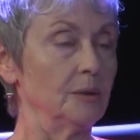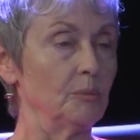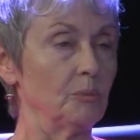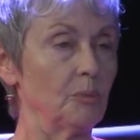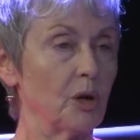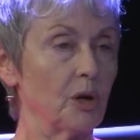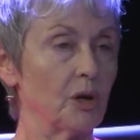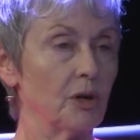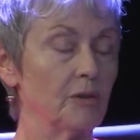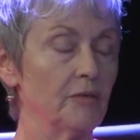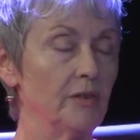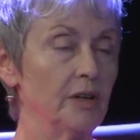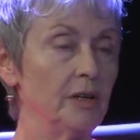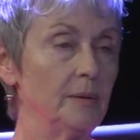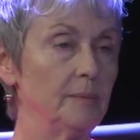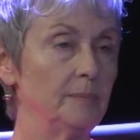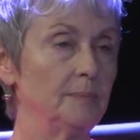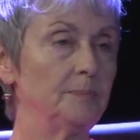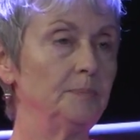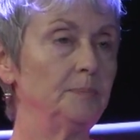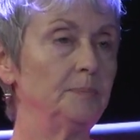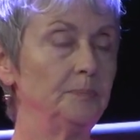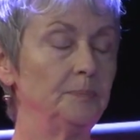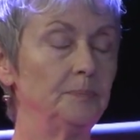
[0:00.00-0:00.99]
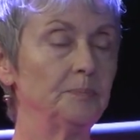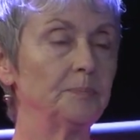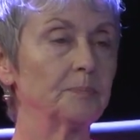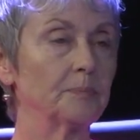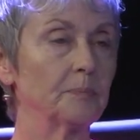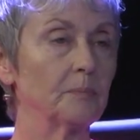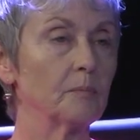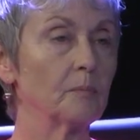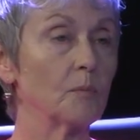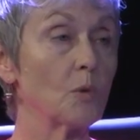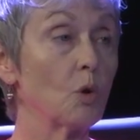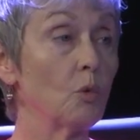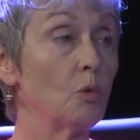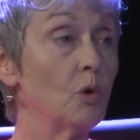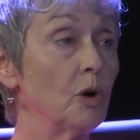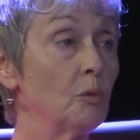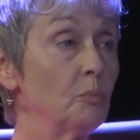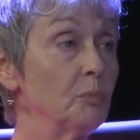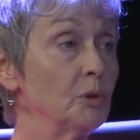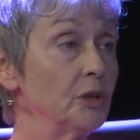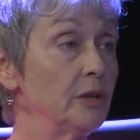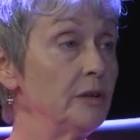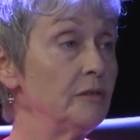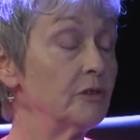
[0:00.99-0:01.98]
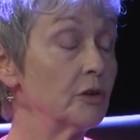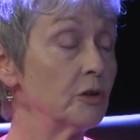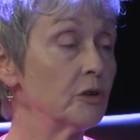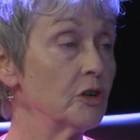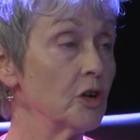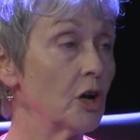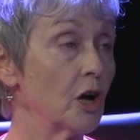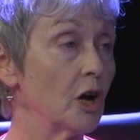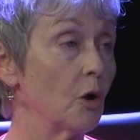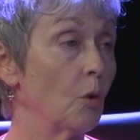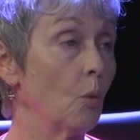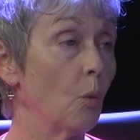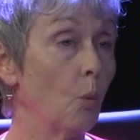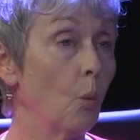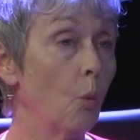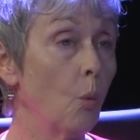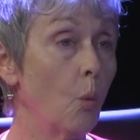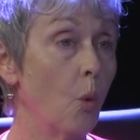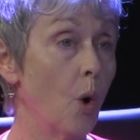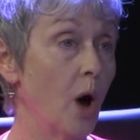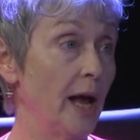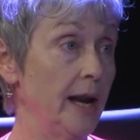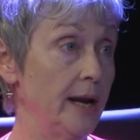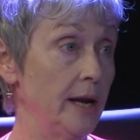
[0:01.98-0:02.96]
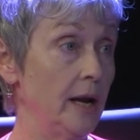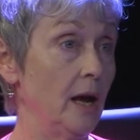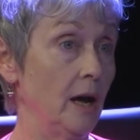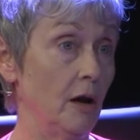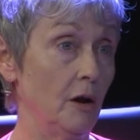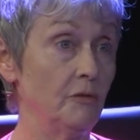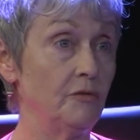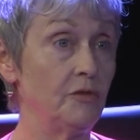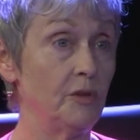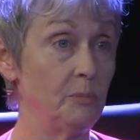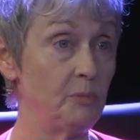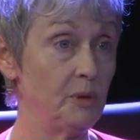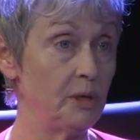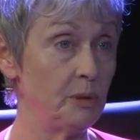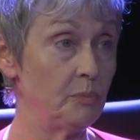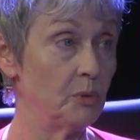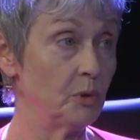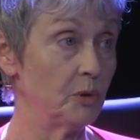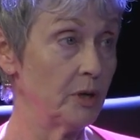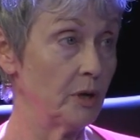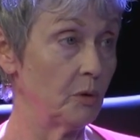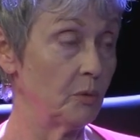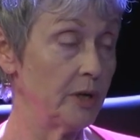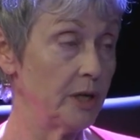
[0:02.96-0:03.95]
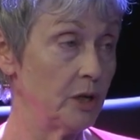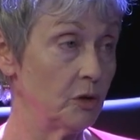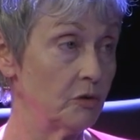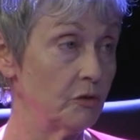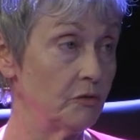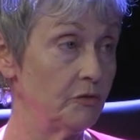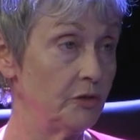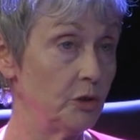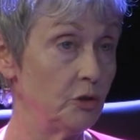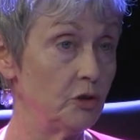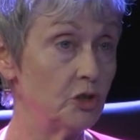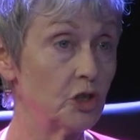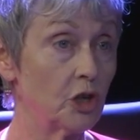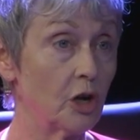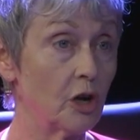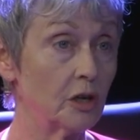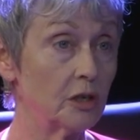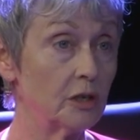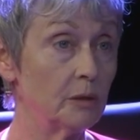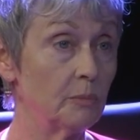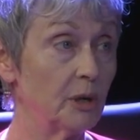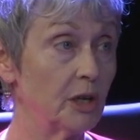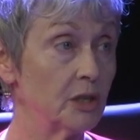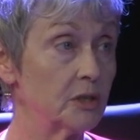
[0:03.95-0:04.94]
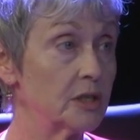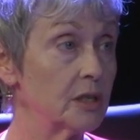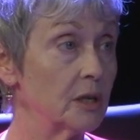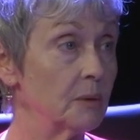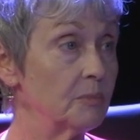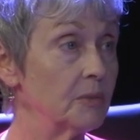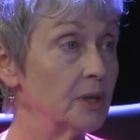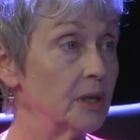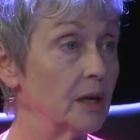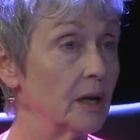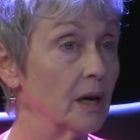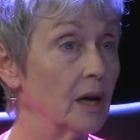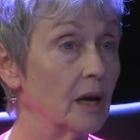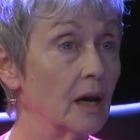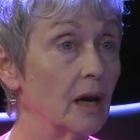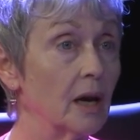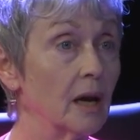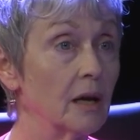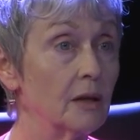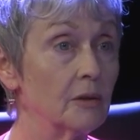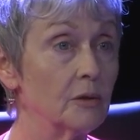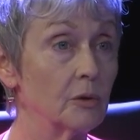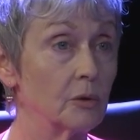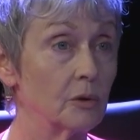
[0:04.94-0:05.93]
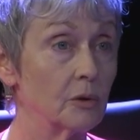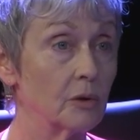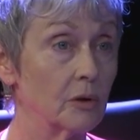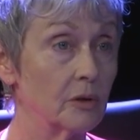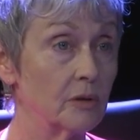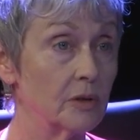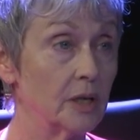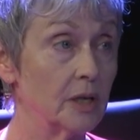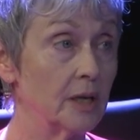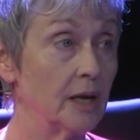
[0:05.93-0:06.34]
part of it. Yep. Well, believe it or not, one of the people that we interviewed talked about something other than